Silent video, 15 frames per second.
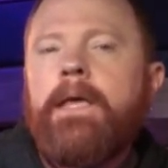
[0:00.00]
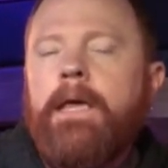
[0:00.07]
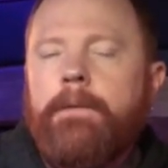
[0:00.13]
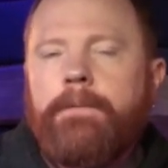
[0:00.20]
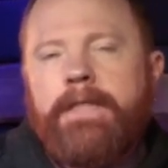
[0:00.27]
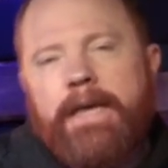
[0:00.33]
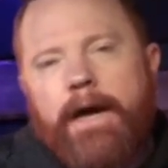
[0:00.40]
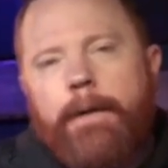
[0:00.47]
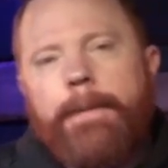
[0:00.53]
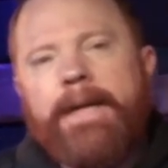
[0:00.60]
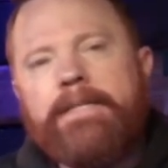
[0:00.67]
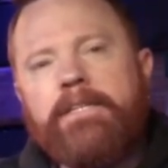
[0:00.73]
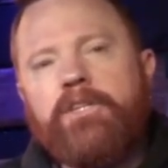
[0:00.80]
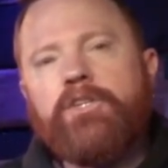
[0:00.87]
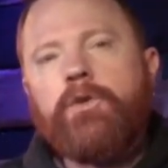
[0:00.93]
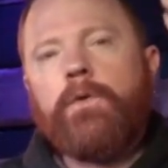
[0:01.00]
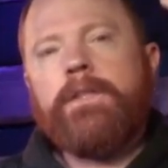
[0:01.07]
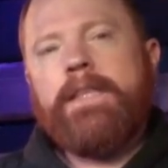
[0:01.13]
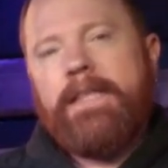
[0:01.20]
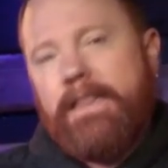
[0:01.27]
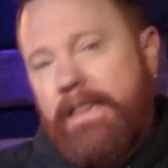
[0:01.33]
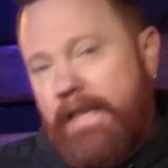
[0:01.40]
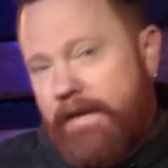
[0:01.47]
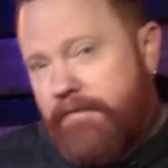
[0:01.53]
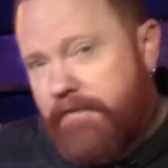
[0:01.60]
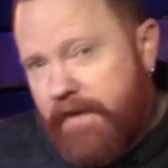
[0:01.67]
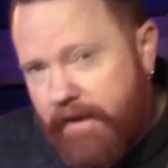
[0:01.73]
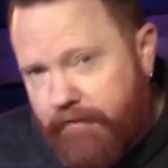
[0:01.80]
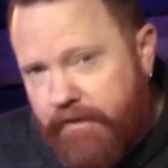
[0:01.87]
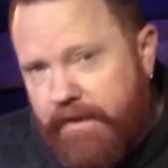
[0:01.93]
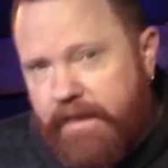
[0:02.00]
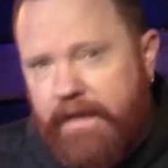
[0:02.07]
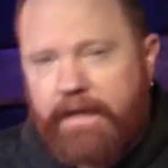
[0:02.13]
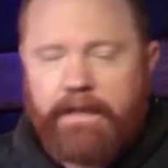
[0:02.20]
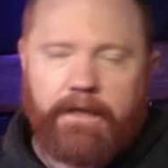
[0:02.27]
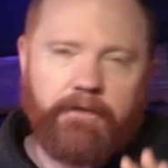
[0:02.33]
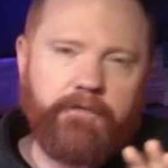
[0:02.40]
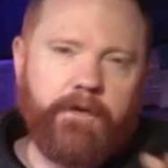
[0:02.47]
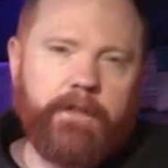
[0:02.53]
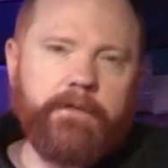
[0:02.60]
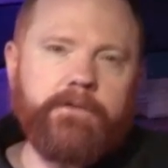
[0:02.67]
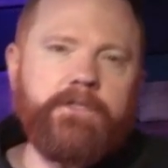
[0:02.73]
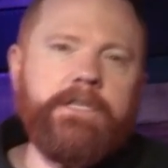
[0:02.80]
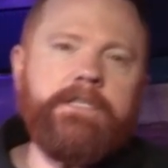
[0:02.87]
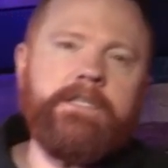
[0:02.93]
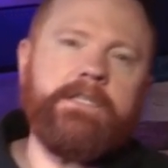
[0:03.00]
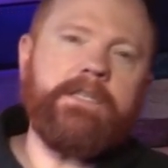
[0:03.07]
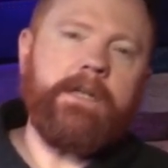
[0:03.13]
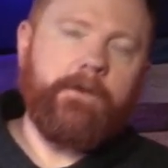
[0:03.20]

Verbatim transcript: And when they got back to shore, they left everything and they followed Jesus.